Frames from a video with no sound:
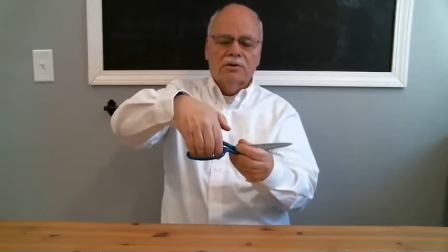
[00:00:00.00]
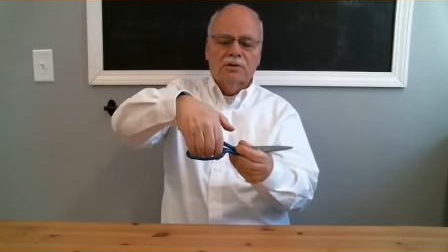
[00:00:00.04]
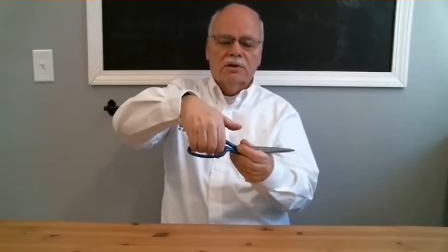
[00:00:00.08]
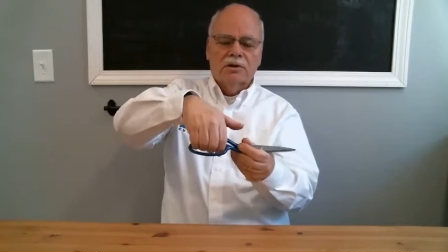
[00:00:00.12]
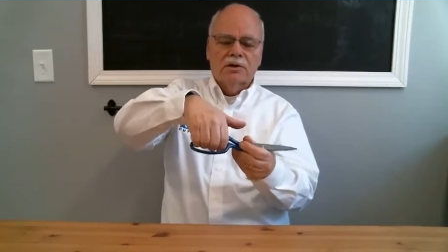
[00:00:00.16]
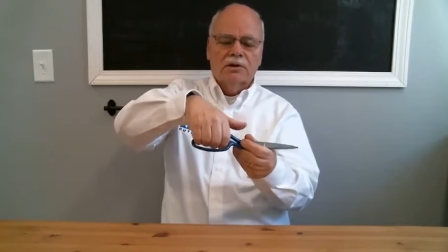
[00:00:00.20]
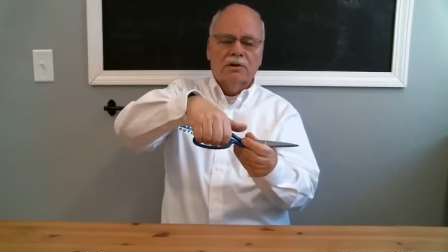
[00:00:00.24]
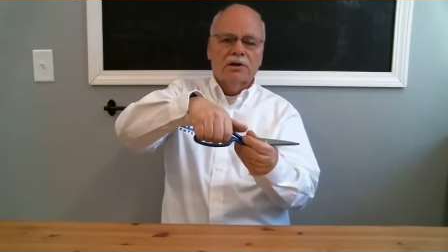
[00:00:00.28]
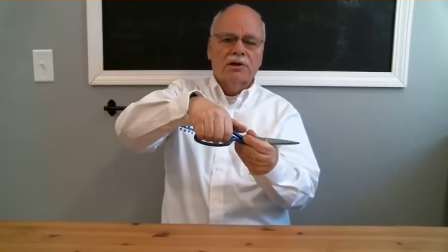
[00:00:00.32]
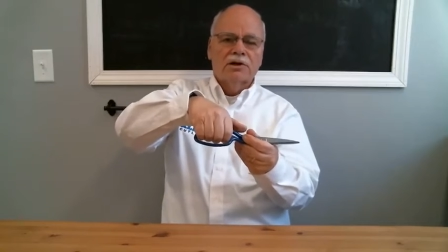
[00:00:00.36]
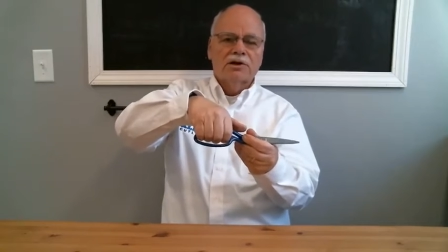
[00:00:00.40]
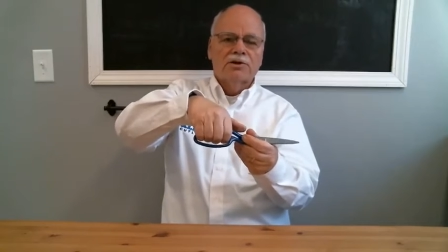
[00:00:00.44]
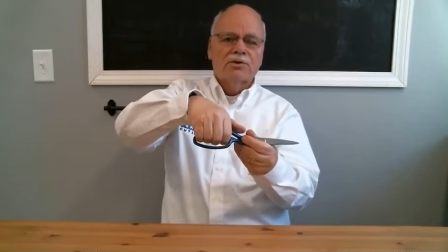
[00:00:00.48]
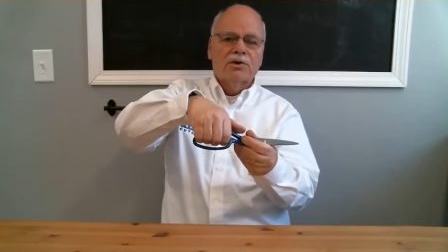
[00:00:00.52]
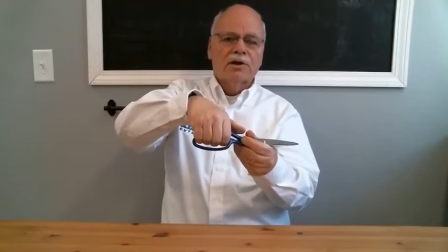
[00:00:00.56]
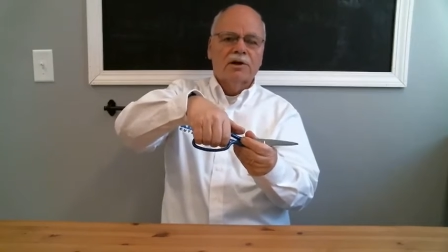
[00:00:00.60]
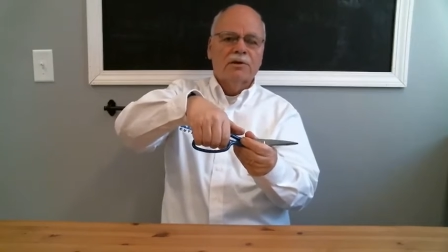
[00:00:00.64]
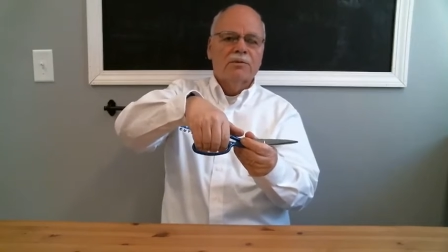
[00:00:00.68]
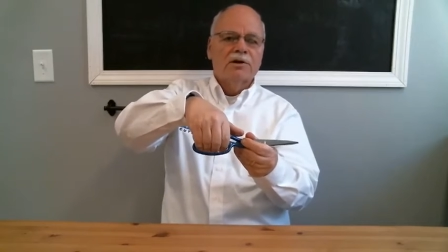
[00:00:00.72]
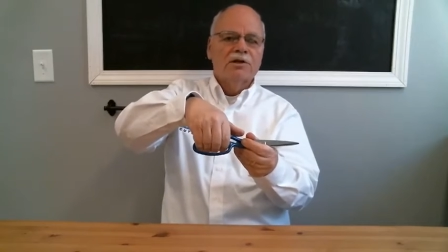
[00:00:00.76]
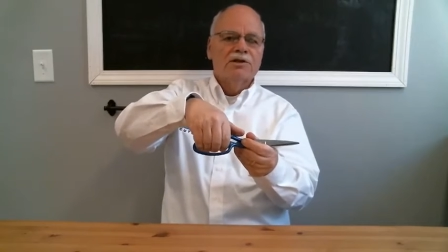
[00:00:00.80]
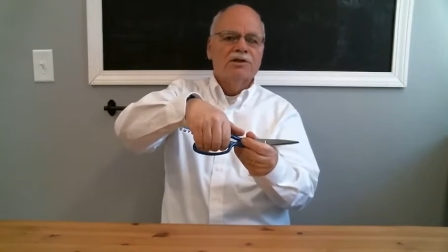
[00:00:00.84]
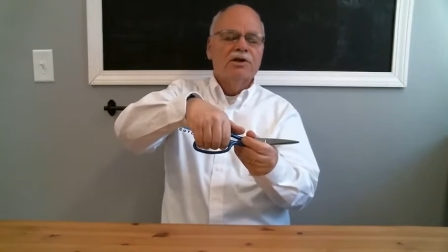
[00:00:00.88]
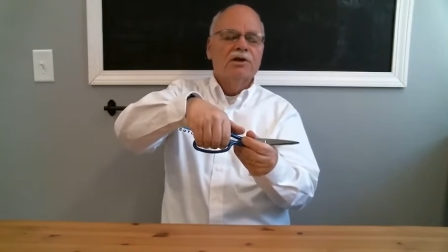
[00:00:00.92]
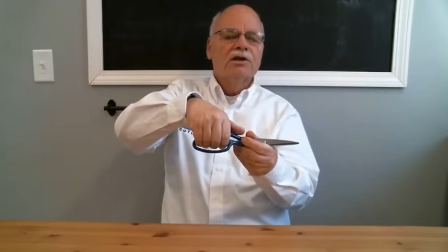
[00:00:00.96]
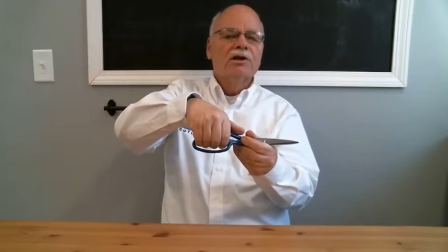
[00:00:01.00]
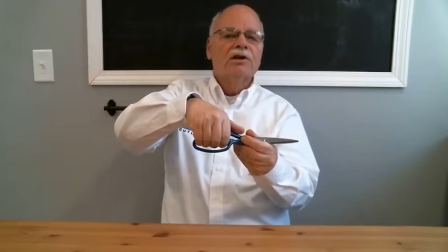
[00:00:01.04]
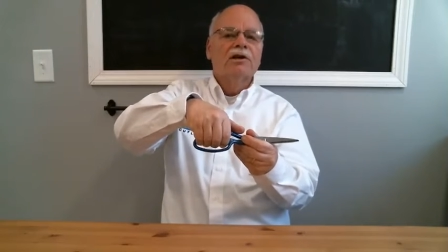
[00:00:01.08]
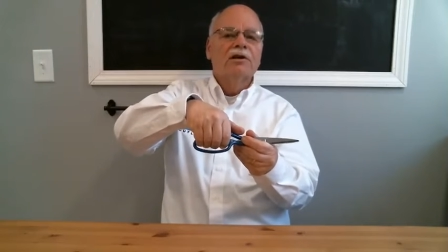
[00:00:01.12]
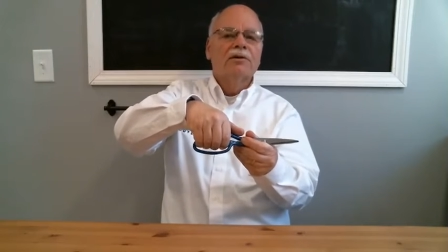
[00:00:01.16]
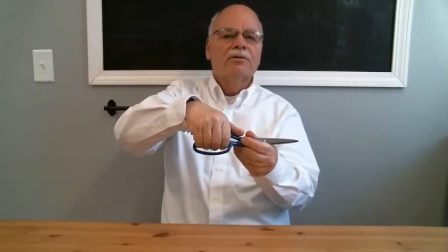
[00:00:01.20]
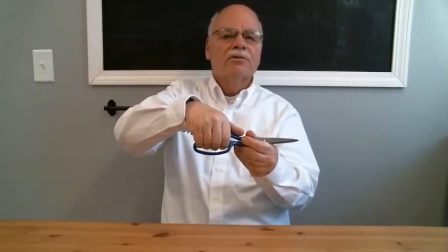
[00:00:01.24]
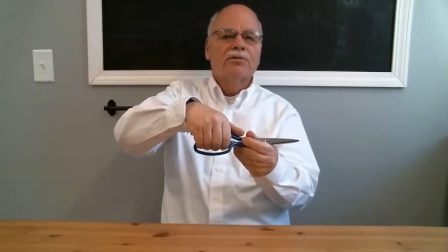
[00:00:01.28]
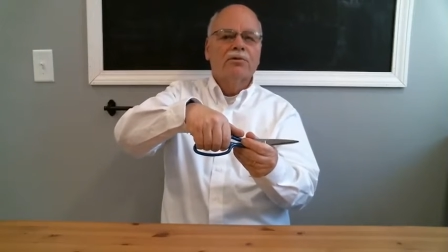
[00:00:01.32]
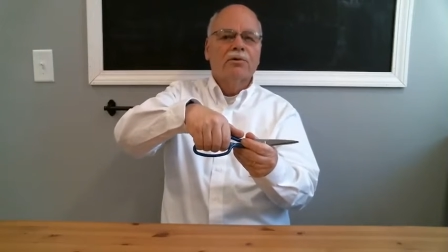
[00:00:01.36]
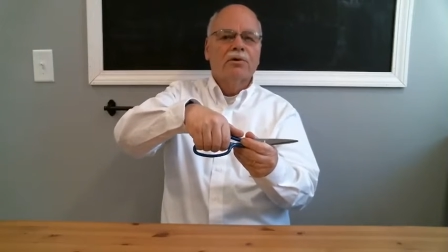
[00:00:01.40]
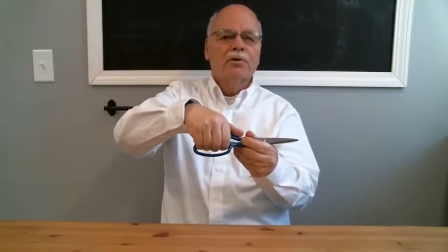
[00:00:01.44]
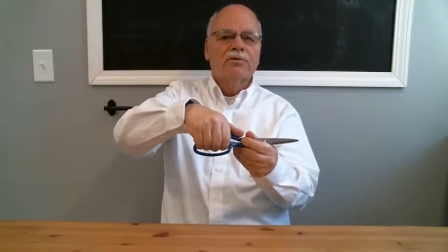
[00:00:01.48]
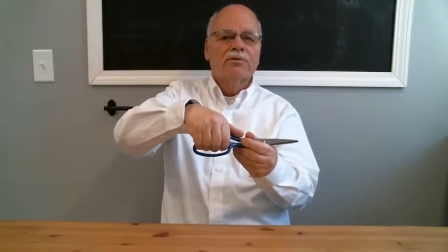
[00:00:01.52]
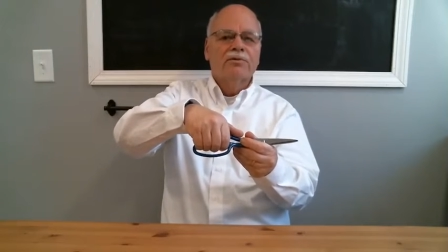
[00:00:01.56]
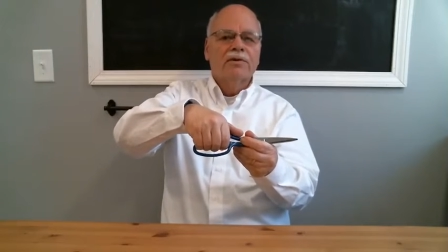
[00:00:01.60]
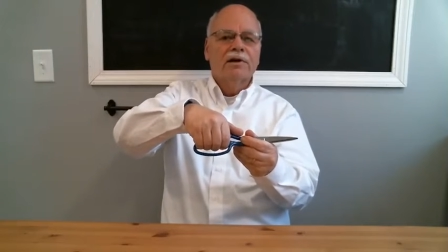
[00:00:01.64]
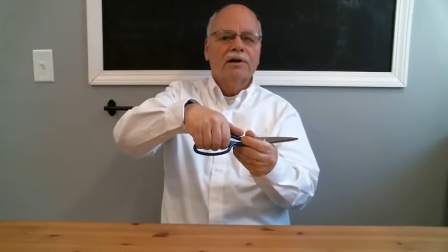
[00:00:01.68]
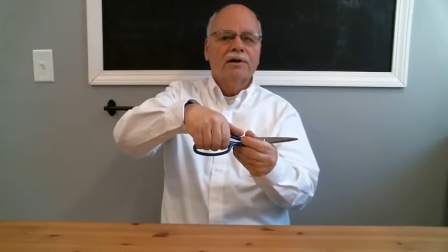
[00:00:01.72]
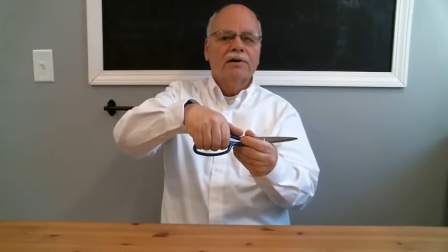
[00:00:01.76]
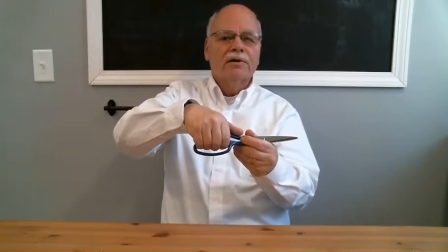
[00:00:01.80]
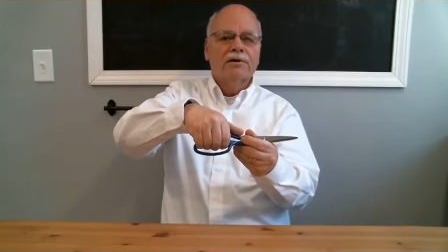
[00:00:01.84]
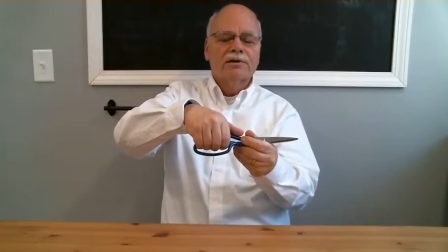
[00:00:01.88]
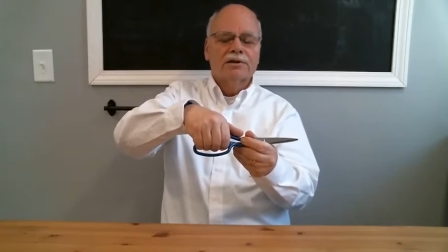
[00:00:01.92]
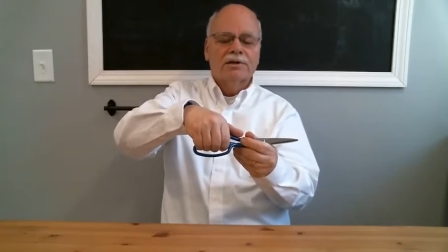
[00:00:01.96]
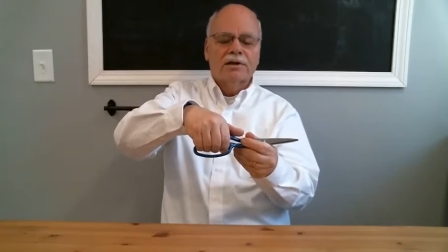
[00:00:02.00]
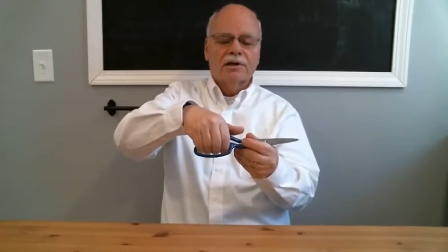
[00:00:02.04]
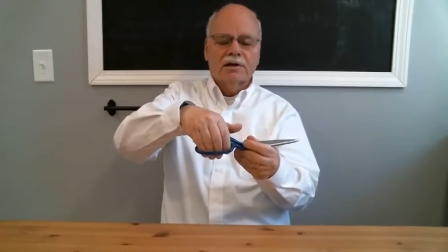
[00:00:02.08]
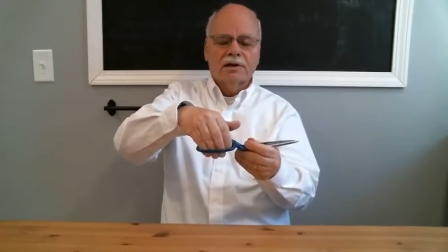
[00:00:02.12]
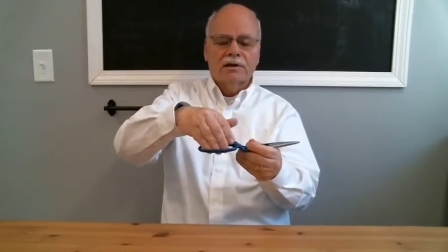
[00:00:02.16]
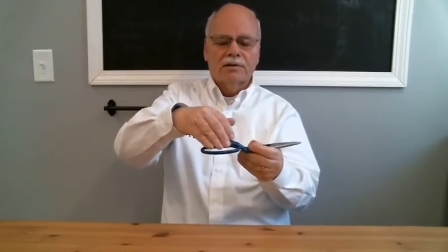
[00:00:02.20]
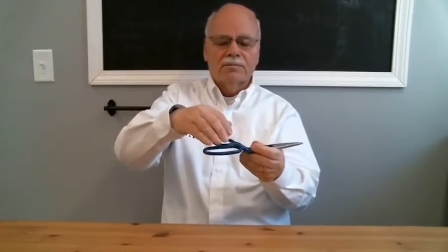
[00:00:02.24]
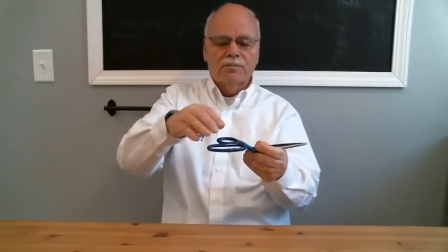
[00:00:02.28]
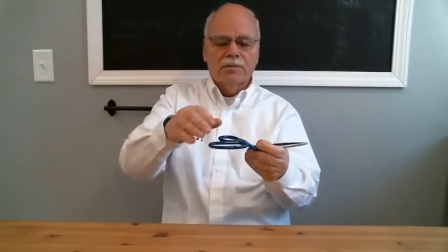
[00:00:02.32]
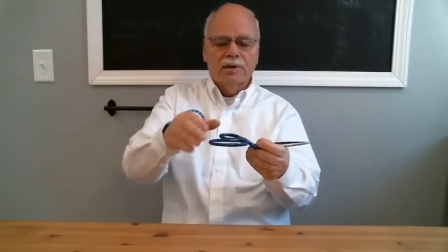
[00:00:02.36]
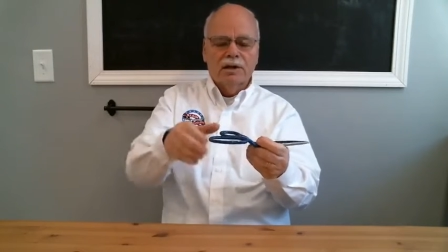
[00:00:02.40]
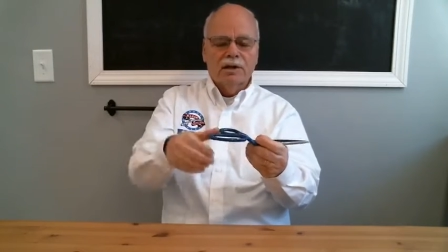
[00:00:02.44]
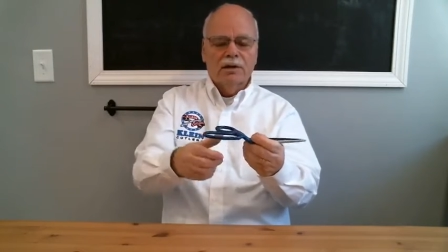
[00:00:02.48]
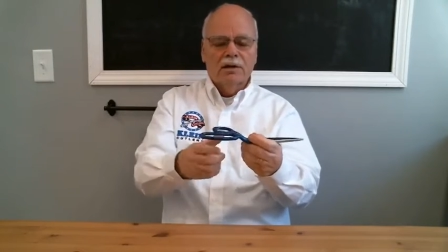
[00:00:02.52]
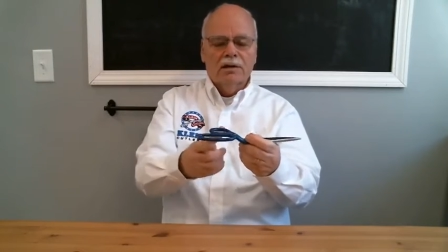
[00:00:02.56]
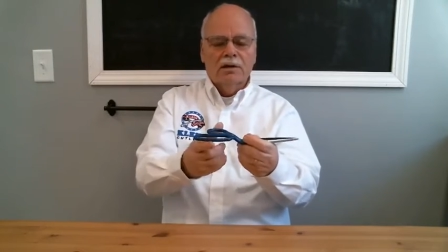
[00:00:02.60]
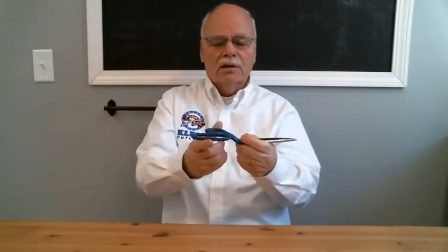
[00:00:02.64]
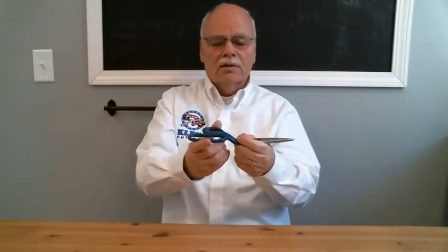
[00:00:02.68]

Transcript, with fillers: The large ring means you can get four fingers in it.